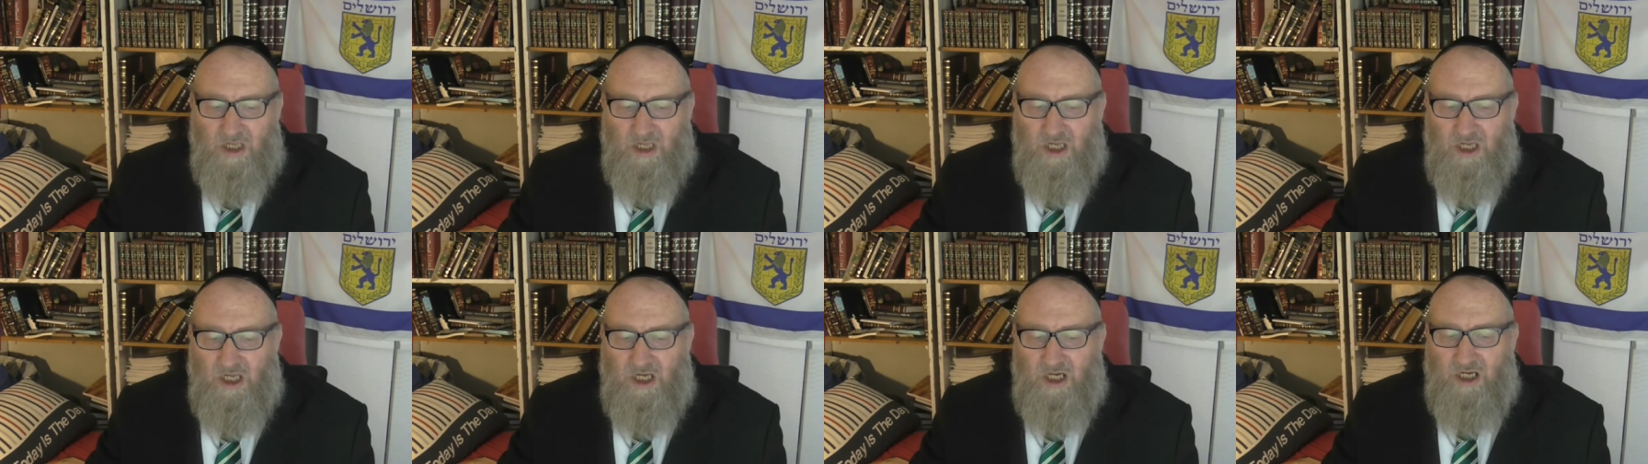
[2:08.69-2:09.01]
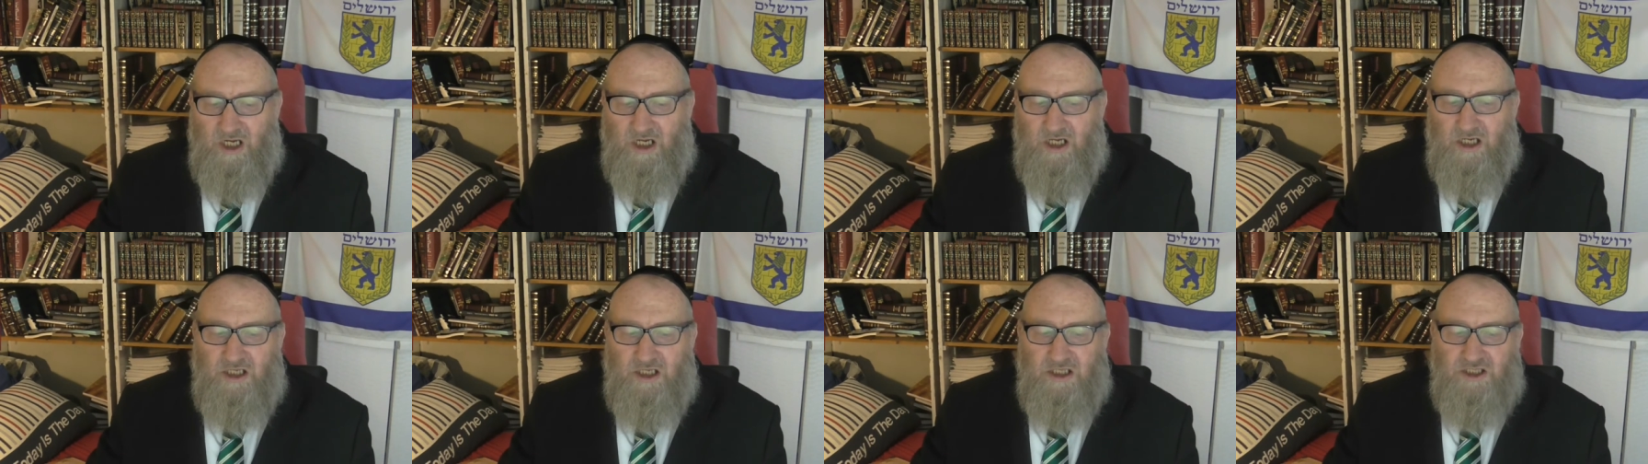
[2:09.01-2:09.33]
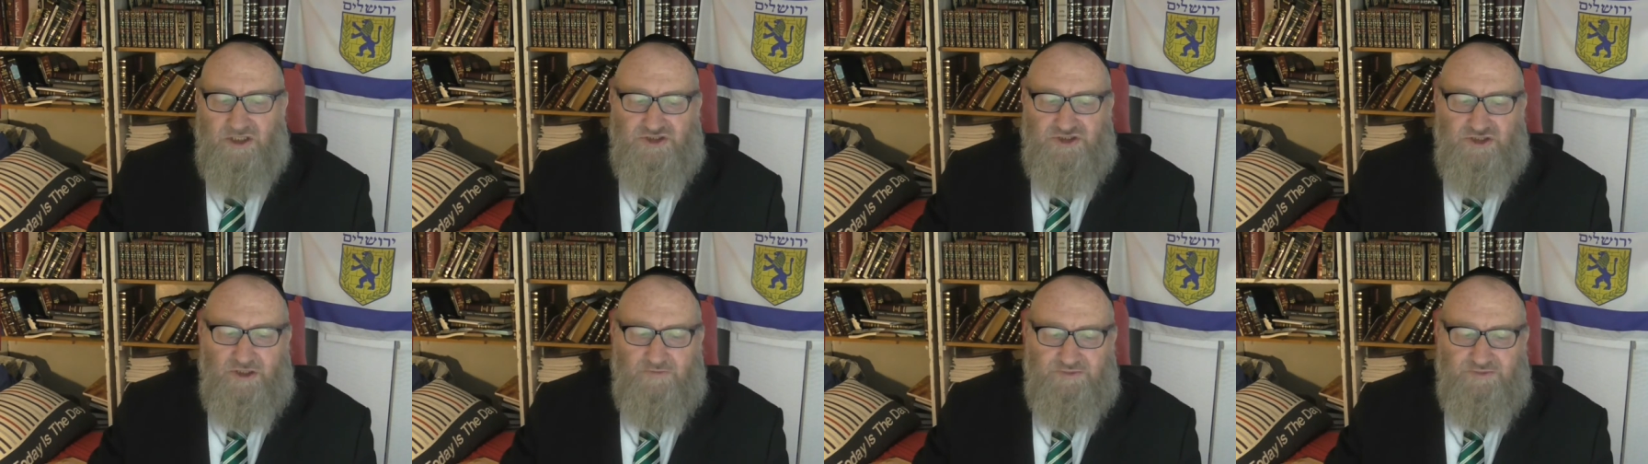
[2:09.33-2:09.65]

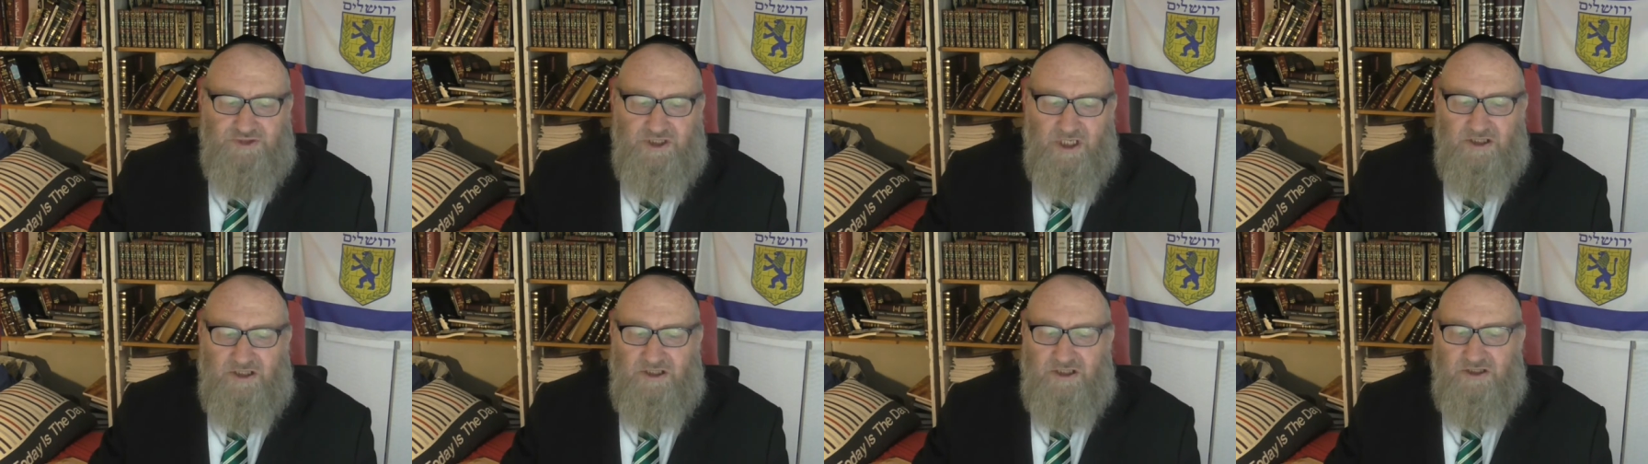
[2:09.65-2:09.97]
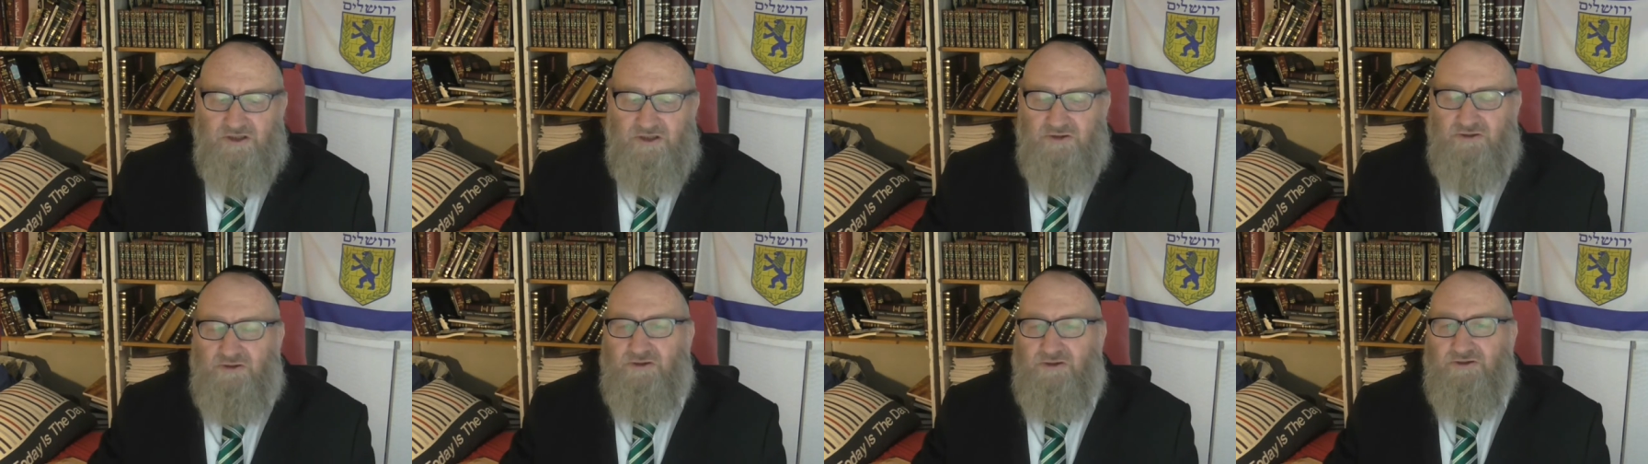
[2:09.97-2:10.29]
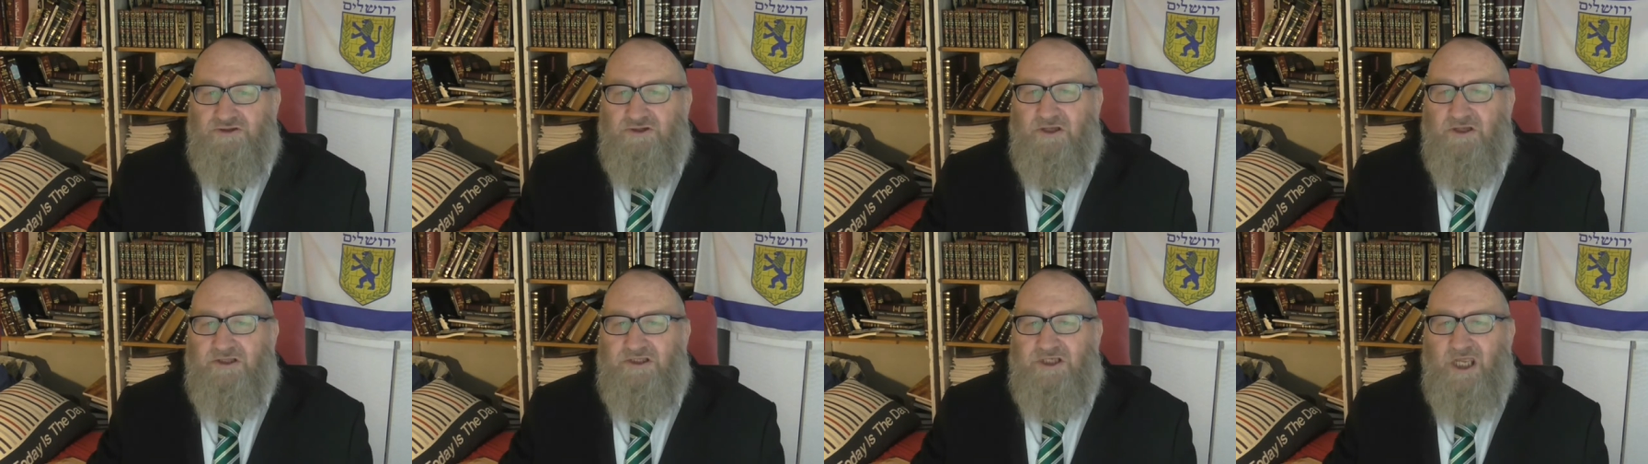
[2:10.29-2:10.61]
Herring is obtained in the
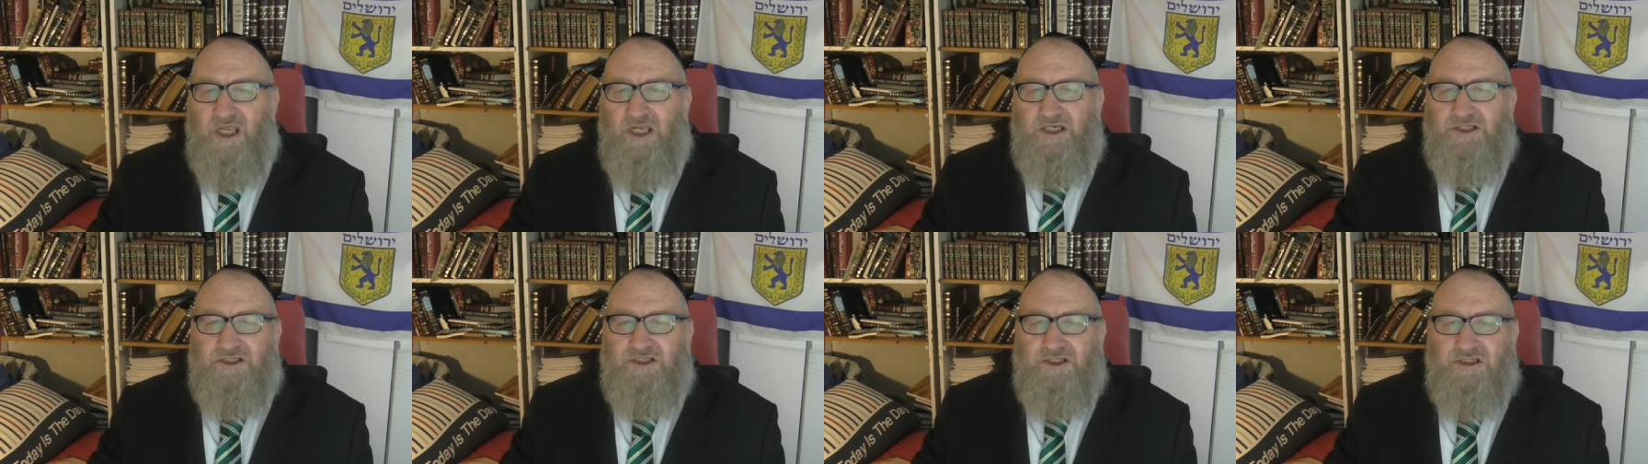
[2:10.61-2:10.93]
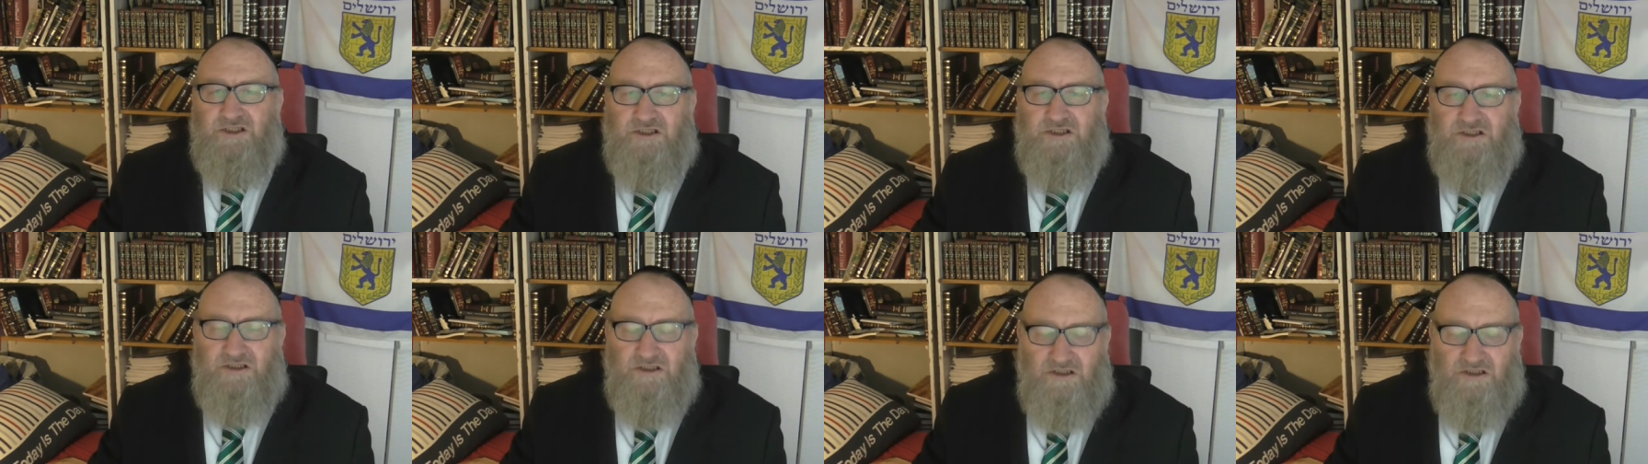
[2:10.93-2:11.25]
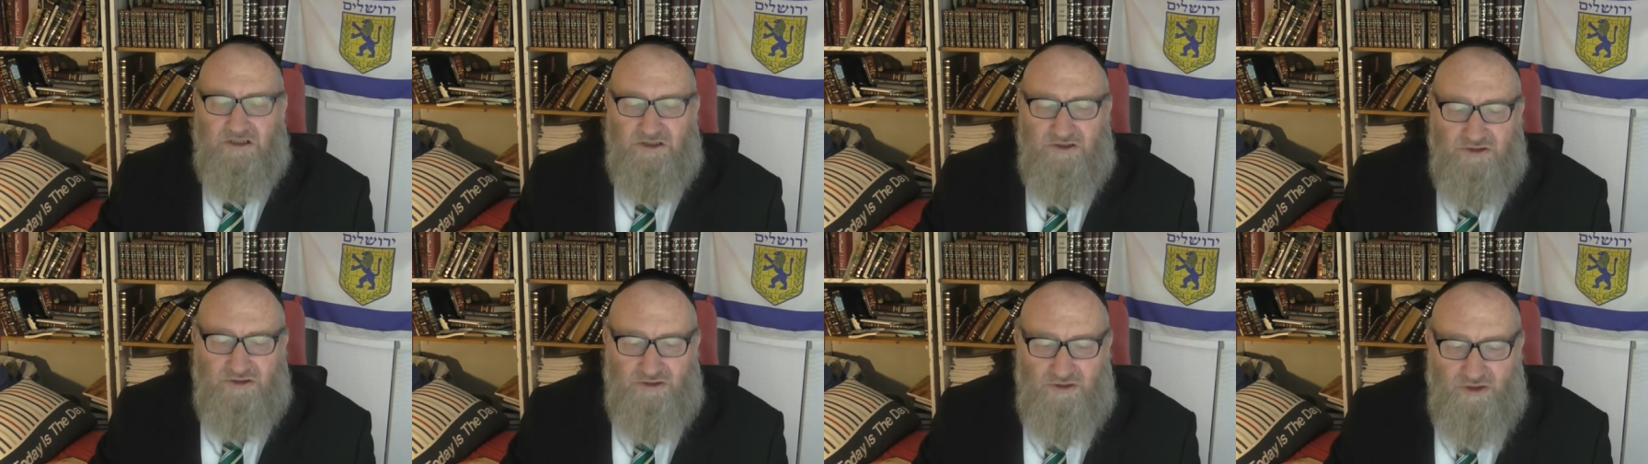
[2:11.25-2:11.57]
North Atlantic,
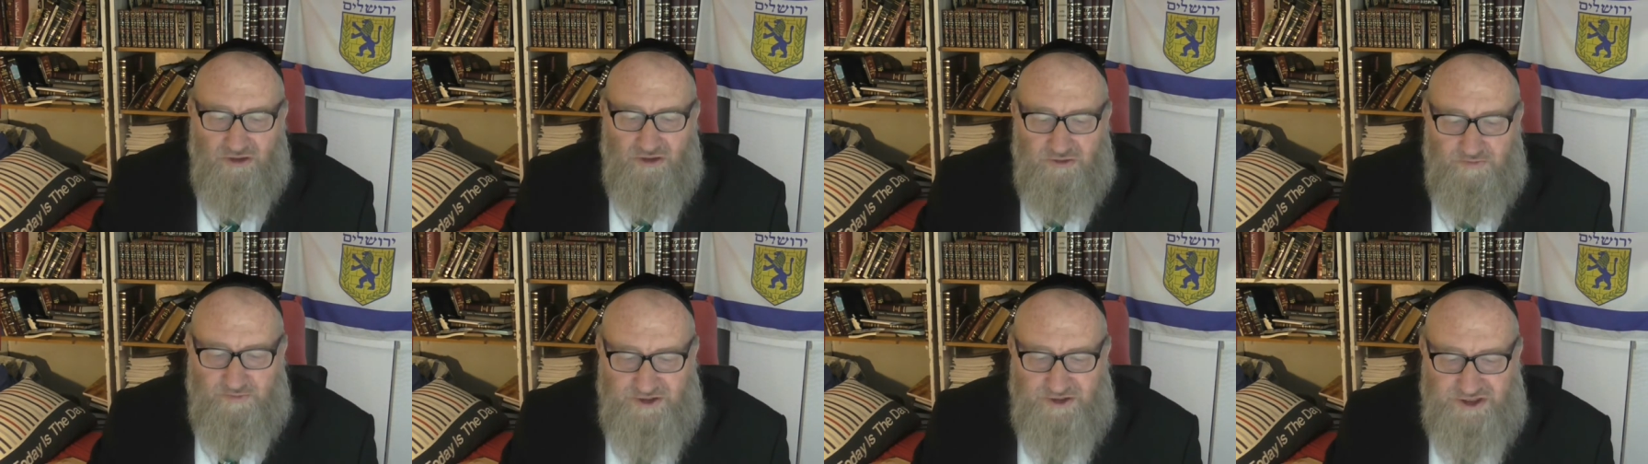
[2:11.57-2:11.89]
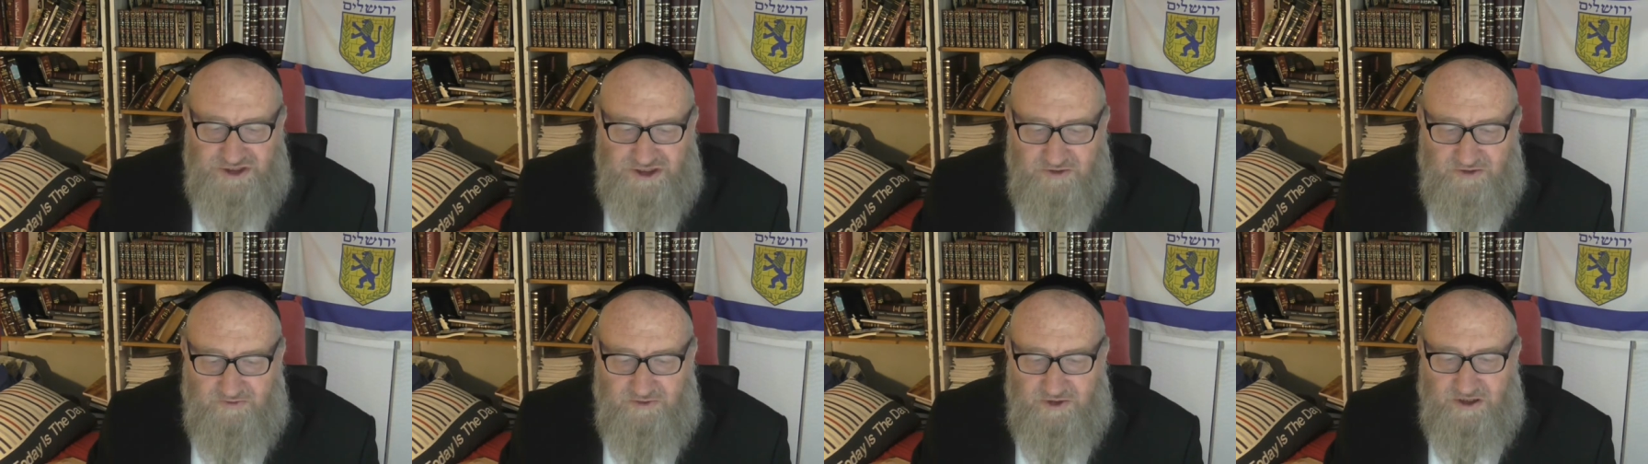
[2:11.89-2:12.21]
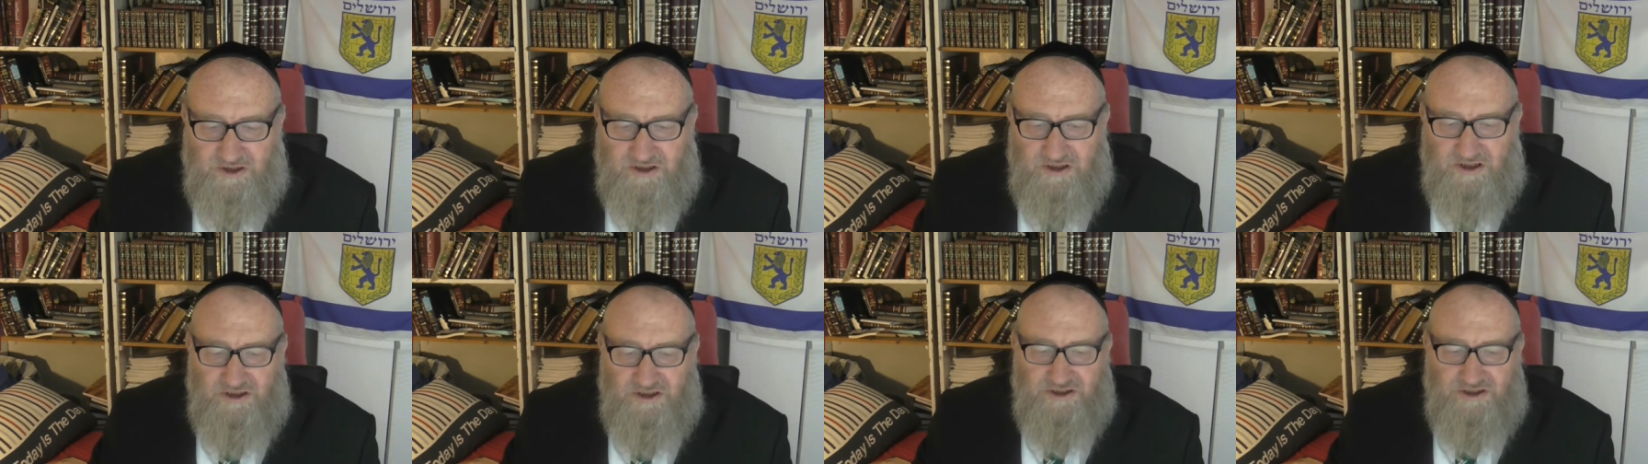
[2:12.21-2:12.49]
North Pacific.